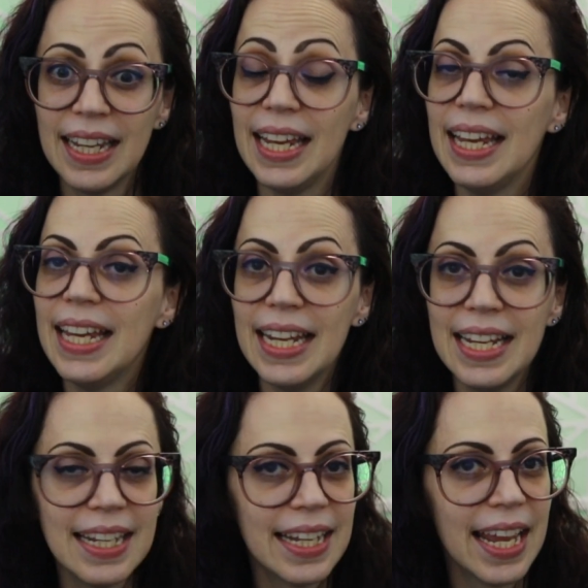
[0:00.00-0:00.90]
It
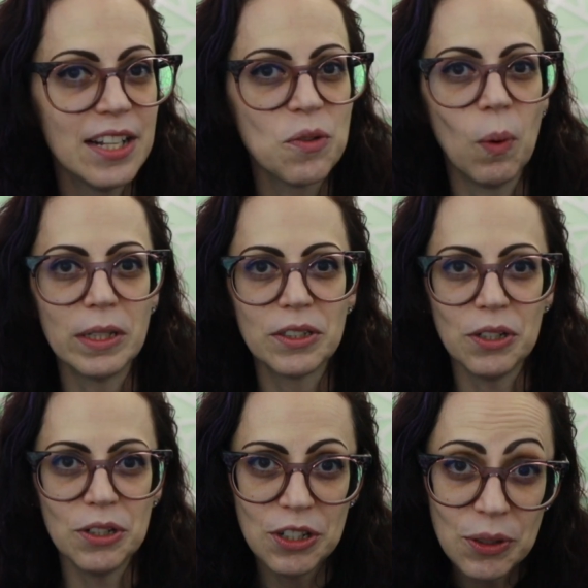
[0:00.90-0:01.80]
indicates what to
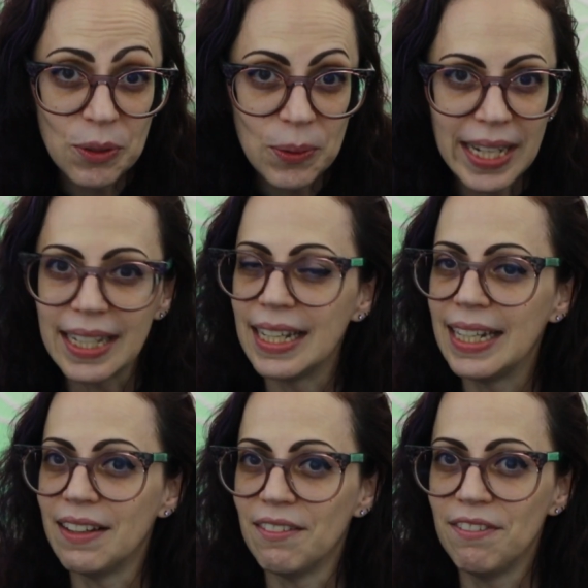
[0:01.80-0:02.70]
do, it can
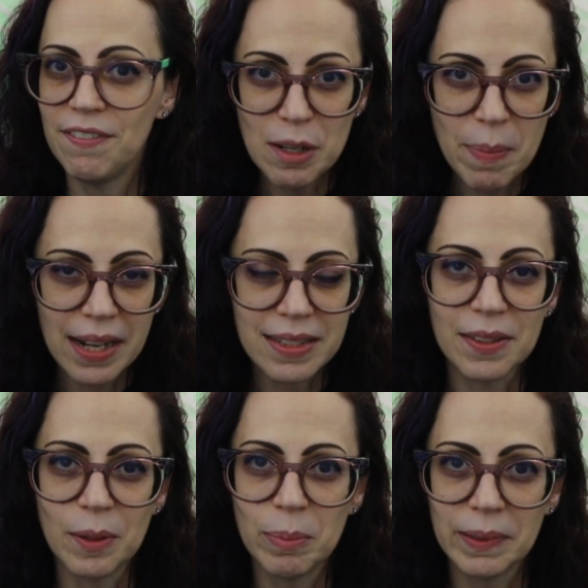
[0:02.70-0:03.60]
give feedback to
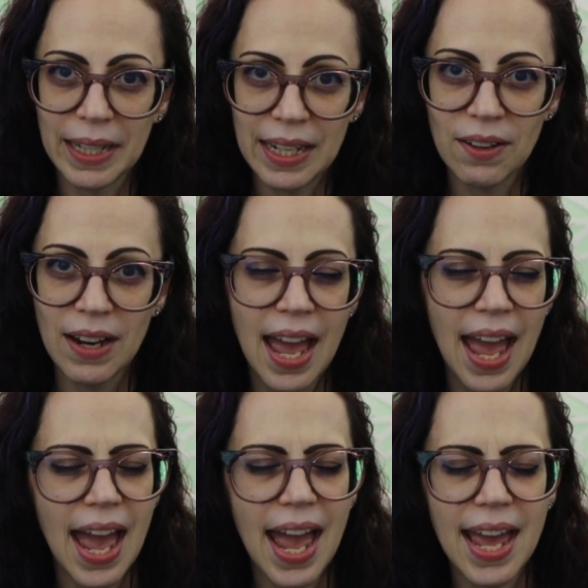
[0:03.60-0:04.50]
the player,
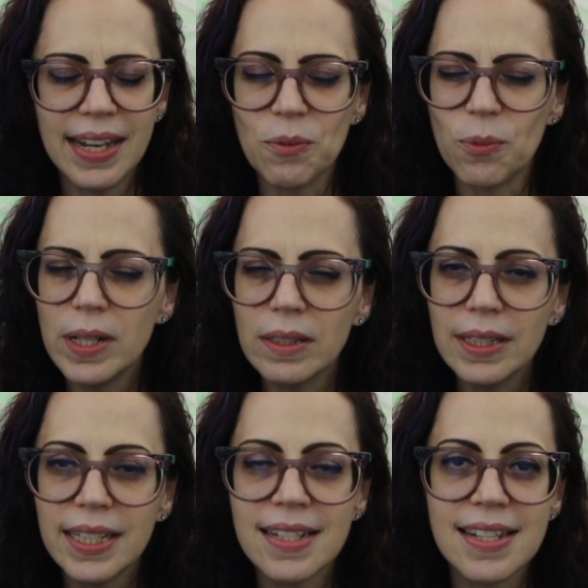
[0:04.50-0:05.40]
and it
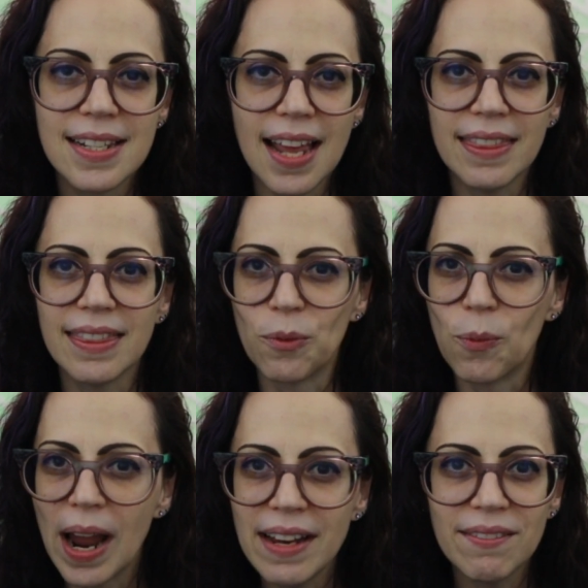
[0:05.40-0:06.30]
really can set the
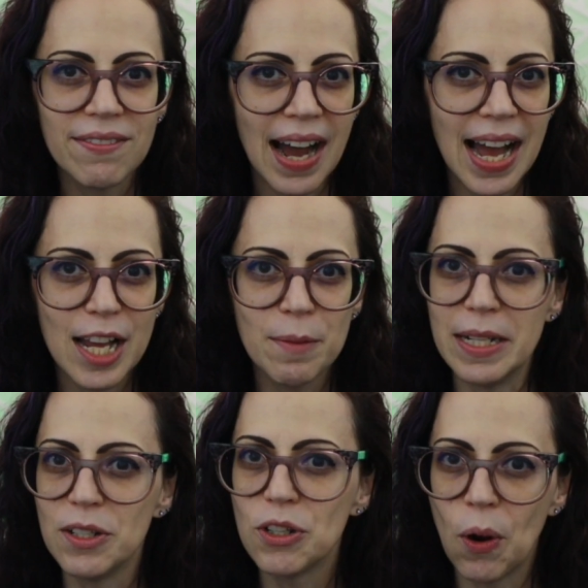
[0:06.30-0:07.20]
right vibe
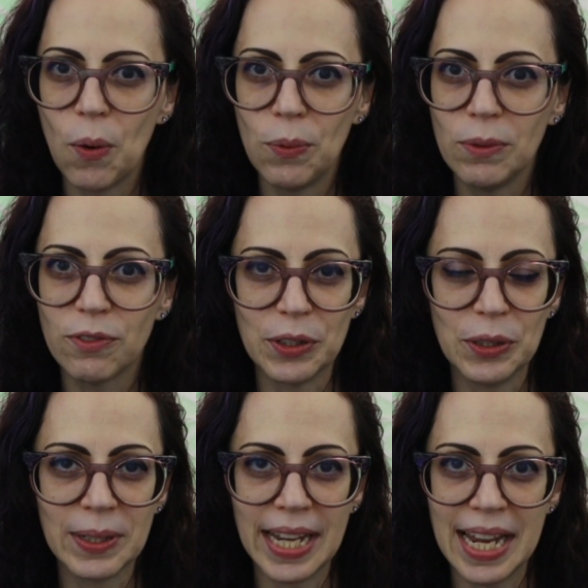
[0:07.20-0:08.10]
and tone for
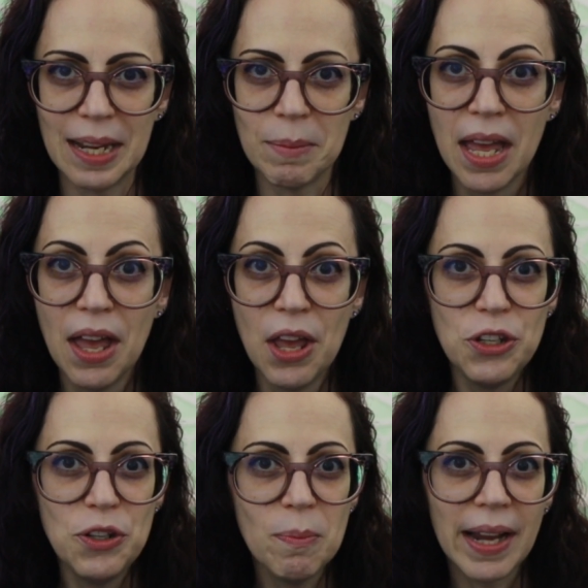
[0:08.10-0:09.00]
your game.
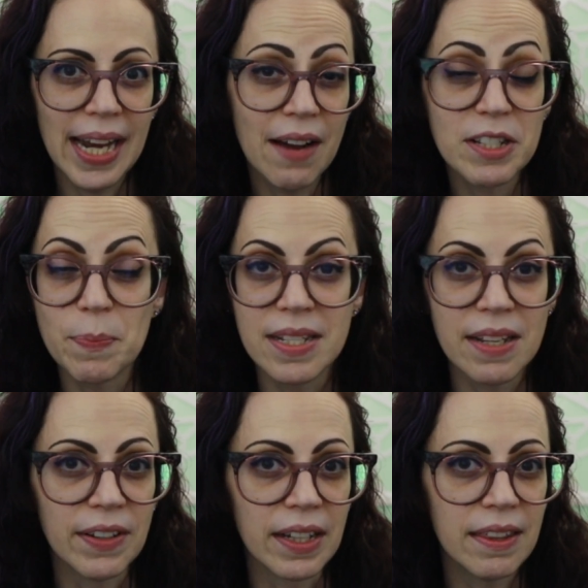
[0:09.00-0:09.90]
You might have a
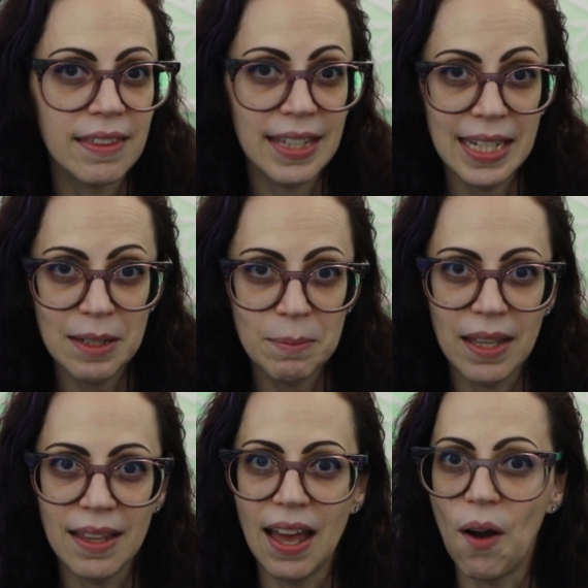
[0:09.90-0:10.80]
specific theme
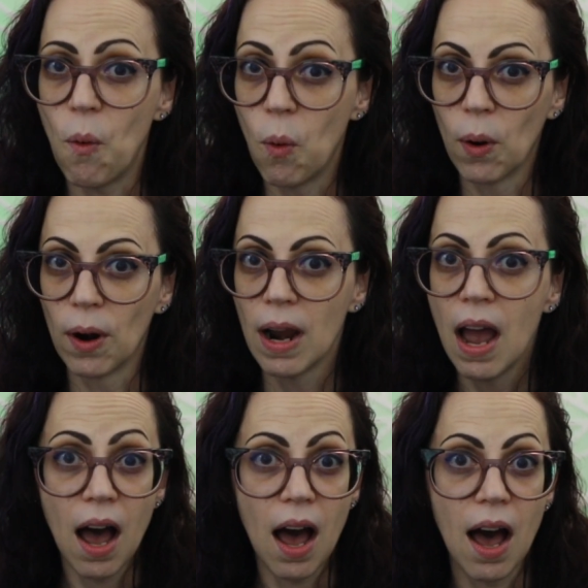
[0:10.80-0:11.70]
or
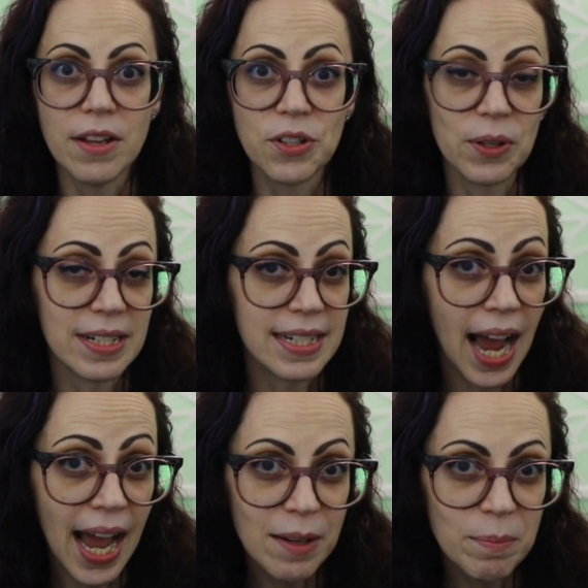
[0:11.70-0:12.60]
a certain
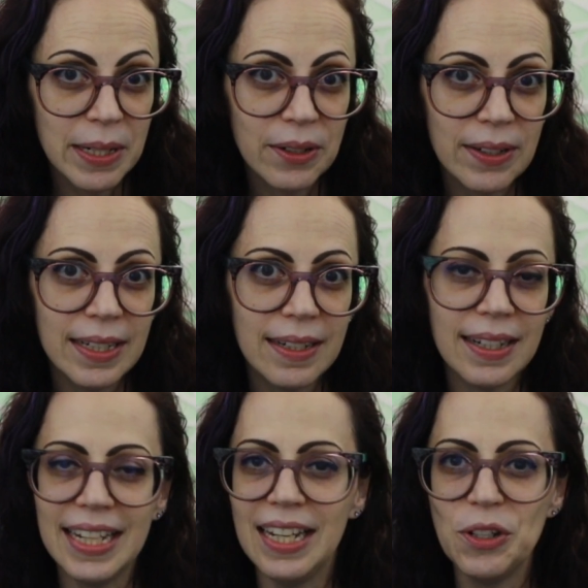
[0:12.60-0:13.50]
time
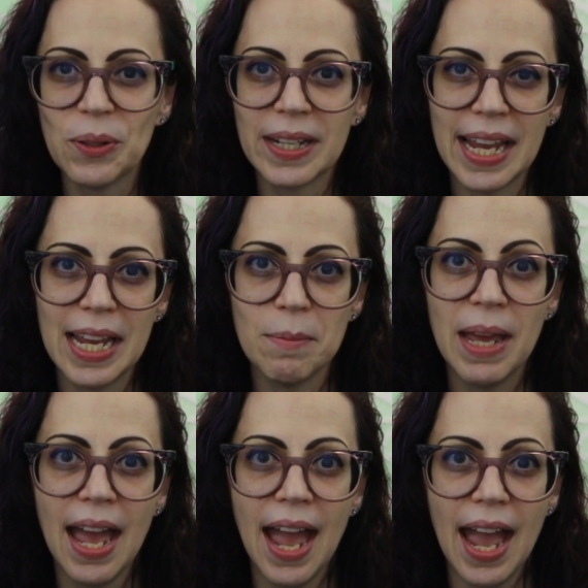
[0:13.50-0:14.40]
period in your game.
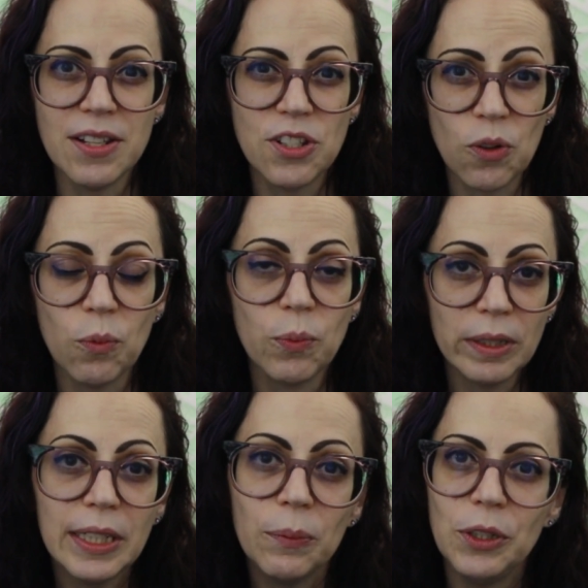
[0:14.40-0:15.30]
And so
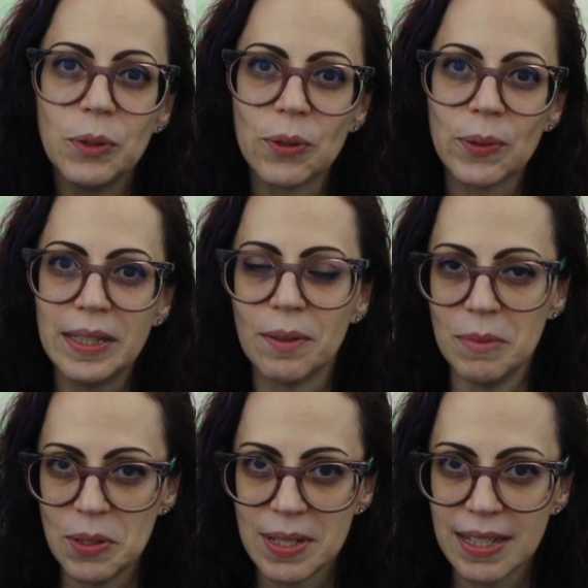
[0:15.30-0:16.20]
really when you create the
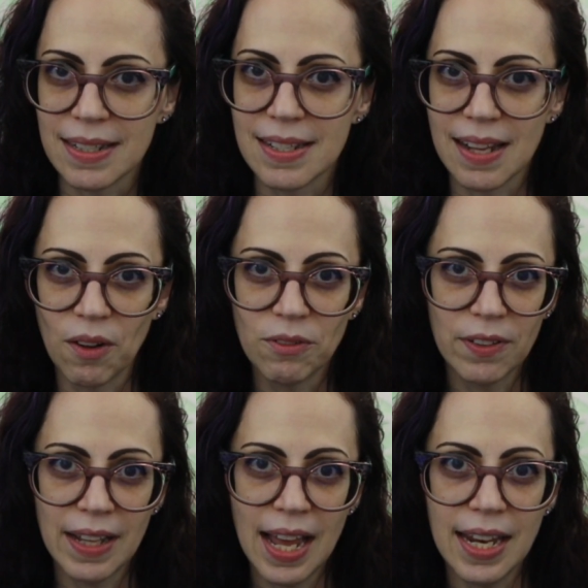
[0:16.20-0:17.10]
music and sound
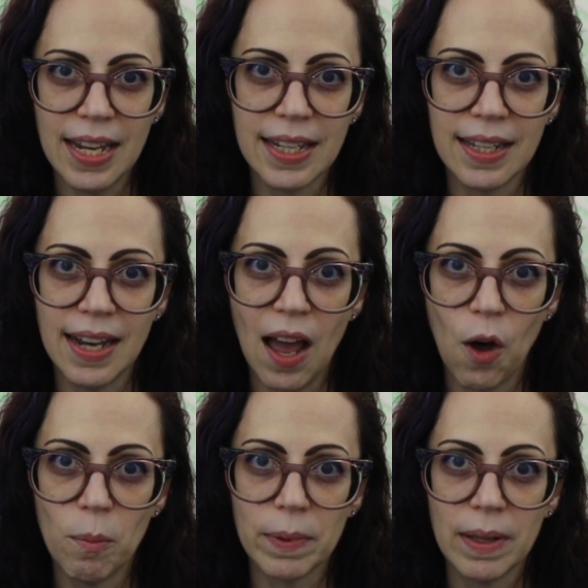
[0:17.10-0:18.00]
for that, it can help